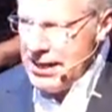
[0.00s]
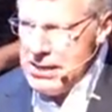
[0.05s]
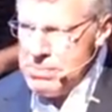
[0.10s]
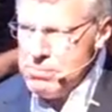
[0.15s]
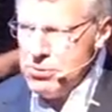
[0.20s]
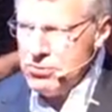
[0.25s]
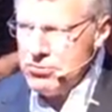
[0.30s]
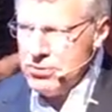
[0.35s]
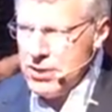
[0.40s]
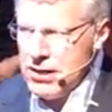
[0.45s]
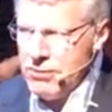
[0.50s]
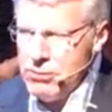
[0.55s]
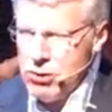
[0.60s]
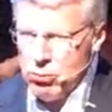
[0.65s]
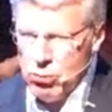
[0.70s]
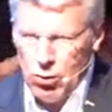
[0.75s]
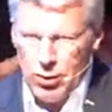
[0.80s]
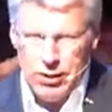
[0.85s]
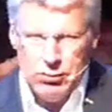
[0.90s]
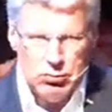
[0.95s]
8% of
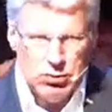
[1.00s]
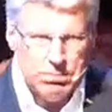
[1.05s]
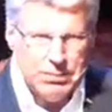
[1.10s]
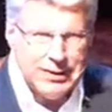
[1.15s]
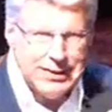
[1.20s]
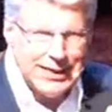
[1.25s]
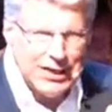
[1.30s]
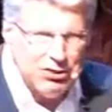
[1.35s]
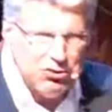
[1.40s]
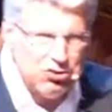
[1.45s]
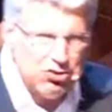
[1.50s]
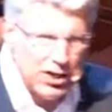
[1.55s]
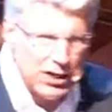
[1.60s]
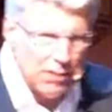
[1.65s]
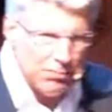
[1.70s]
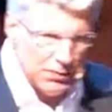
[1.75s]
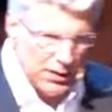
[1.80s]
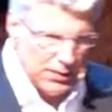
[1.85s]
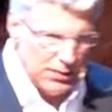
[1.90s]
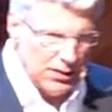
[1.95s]
your worries would be
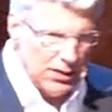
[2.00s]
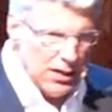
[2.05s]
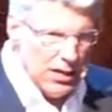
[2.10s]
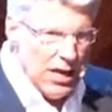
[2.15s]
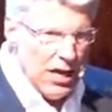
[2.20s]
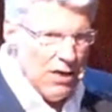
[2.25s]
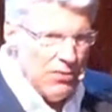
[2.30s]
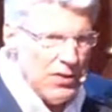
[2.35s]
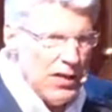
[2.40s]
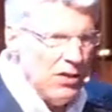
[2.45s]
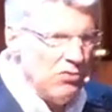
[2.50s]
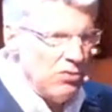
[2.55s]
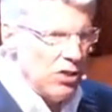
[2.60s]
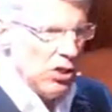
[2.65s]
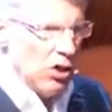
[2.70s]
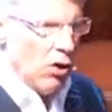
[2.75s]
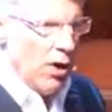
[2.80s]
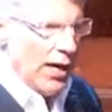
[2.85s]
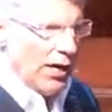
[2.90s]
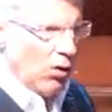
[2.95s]
legitimate, things
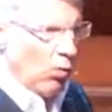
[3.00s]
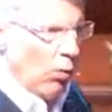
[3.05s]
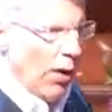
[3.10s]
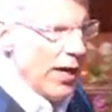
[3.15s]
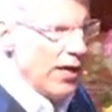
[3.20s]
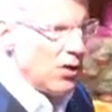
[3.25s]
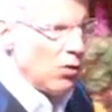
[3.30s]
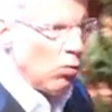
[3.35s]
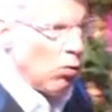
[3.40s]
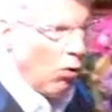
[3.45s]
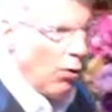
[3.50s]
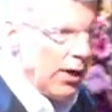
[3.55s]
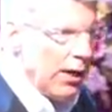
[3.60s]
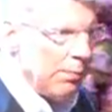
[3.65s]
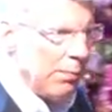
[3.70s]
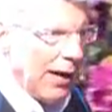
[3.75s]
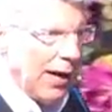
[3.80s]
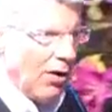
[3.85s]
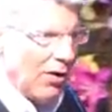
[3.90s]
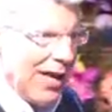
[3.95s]
that you had a right to worry
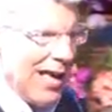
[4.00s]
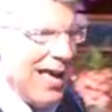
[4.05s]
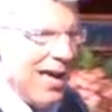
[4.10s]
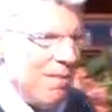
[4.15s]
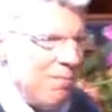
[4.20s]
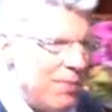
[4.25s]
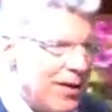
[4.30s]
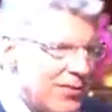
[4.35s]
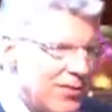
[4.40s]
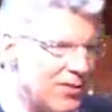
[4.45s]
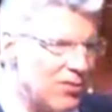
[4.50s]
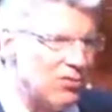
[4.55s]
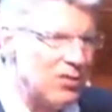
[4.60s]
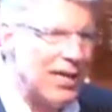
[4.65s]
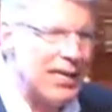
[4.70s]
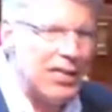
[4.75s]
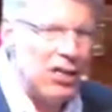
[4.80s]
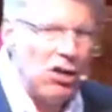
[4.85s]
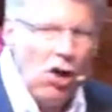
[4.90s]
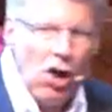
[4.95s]
about, but the
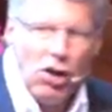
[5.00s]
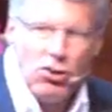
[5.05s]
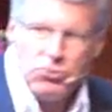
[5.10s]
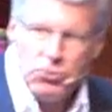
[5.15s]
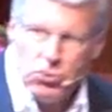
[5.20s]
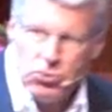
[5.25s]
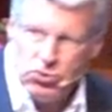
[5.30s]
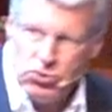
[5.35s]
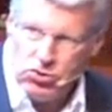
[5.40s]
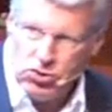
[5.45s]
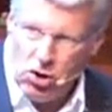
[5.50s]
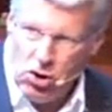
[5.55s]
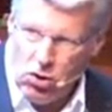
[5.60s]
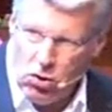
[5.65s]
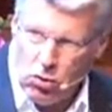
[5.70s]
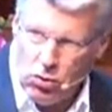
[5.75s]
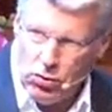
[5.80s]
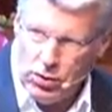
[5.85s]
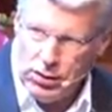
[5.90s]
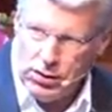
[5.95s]
study also
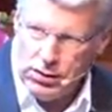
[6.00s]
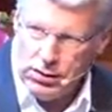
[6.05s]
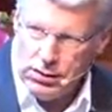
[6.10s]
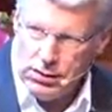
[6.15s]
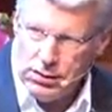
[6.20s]
showed